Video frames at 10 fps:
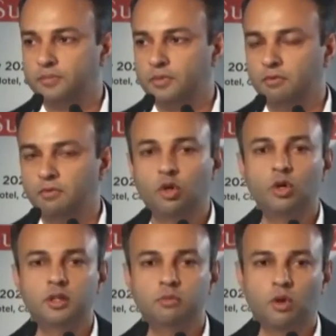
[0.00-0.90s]
We call
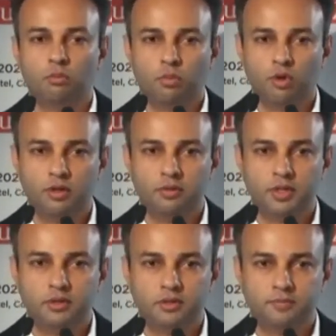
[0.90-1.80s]
them compound
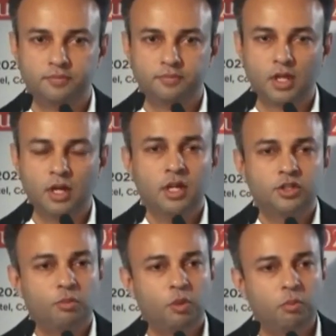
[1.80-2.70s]
events. So
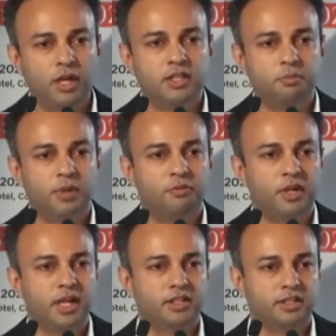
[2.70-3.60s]
Mumbai is a perfect
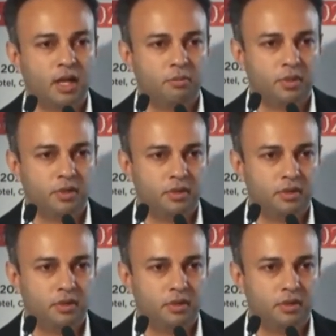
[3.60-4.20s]
example